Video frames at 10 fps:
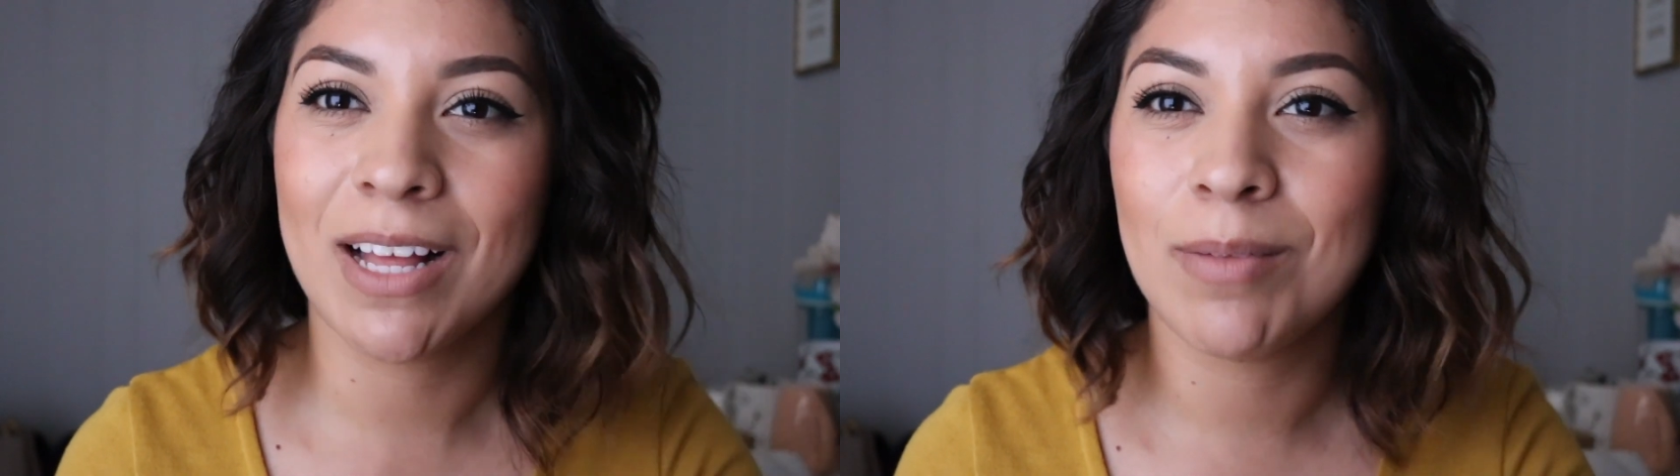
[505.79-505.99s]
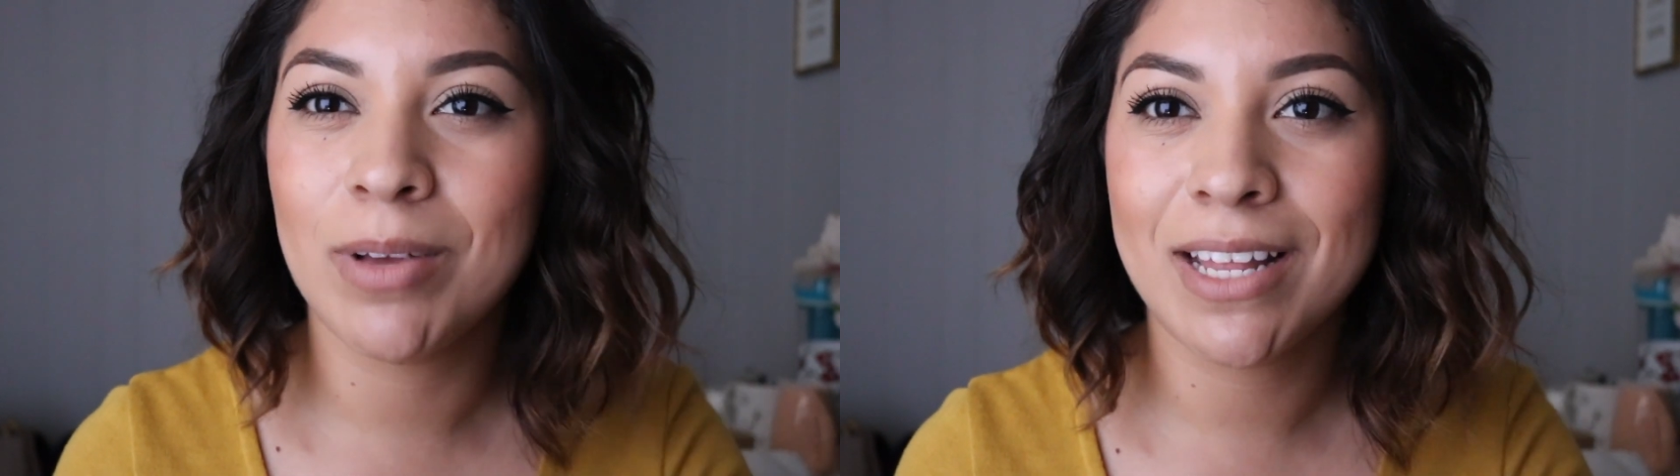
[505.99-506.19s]

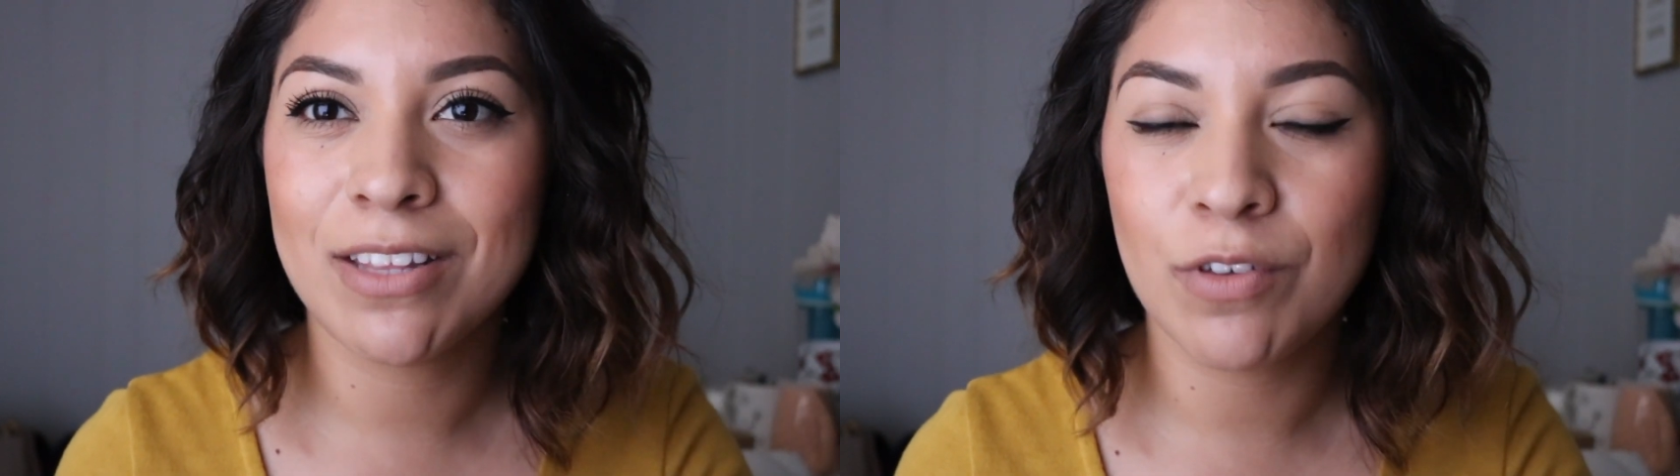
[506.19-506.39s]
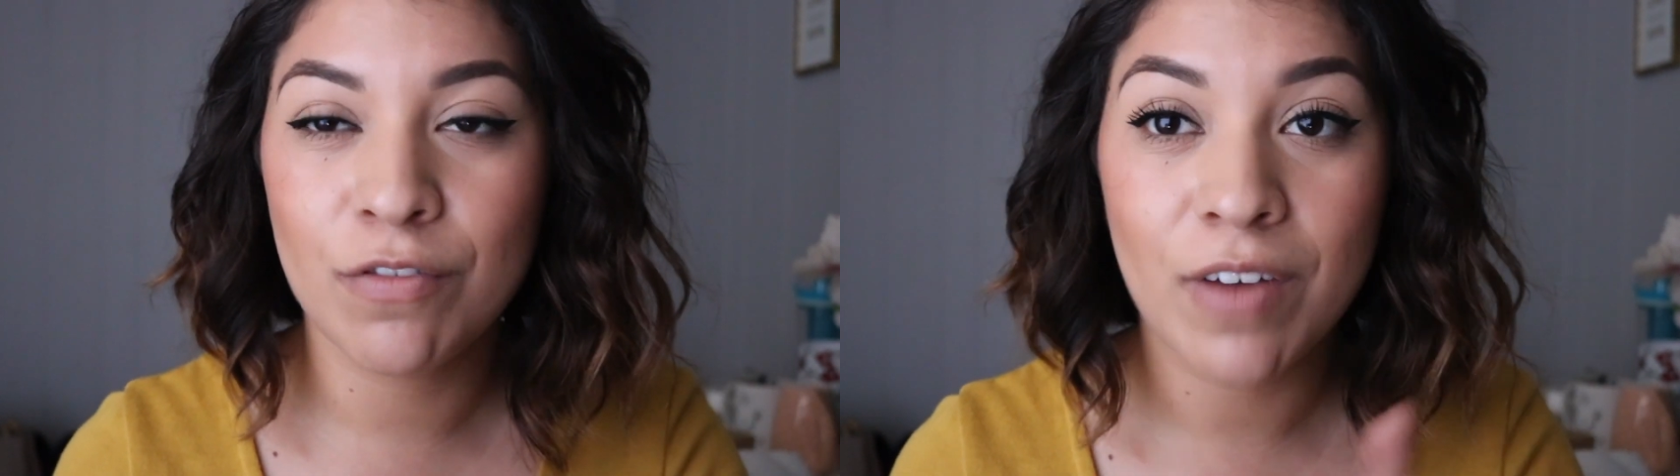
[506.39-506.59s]
Like, I'm looking at
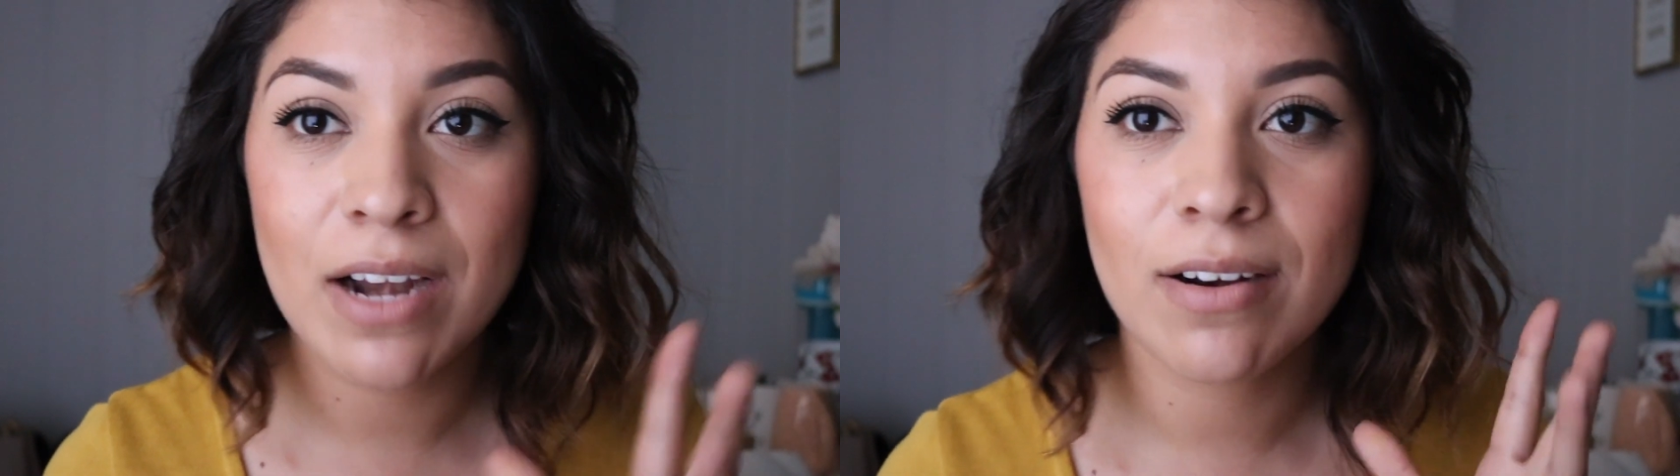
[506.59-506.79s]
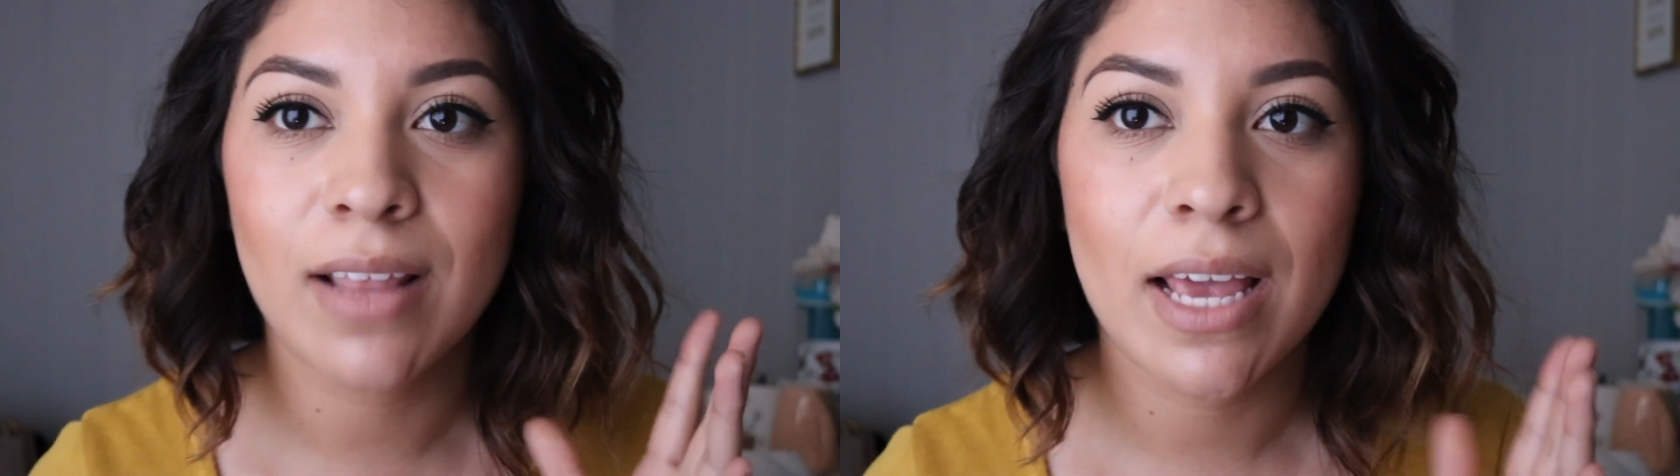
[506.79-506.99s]
the
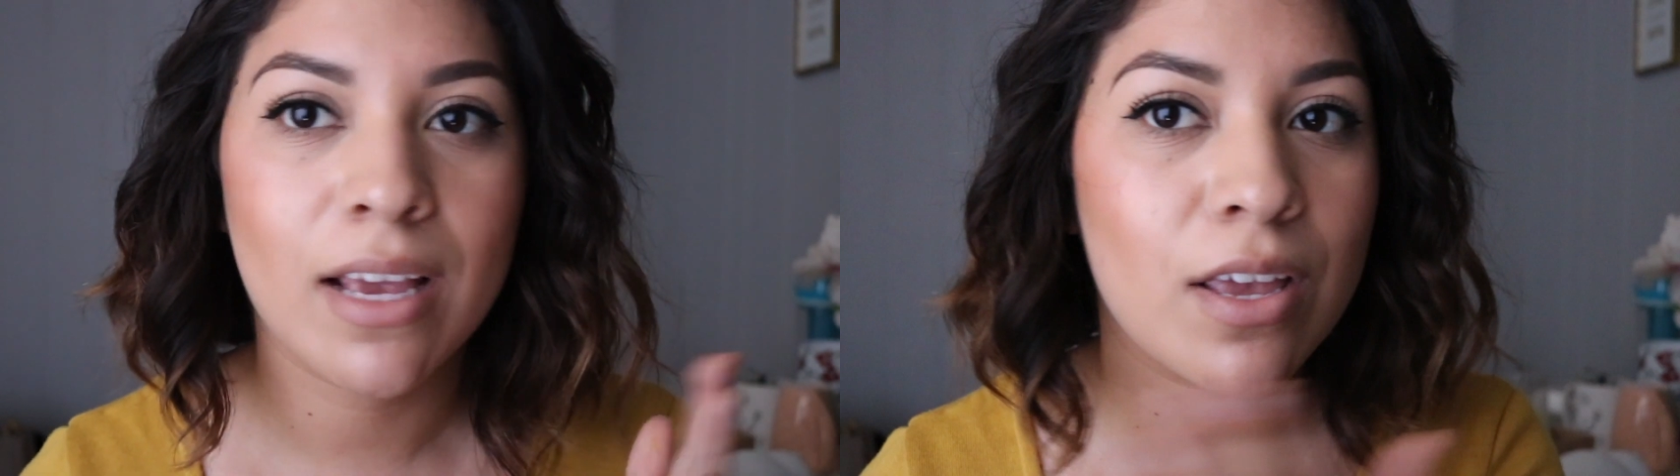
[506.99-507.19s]
viewfinder and like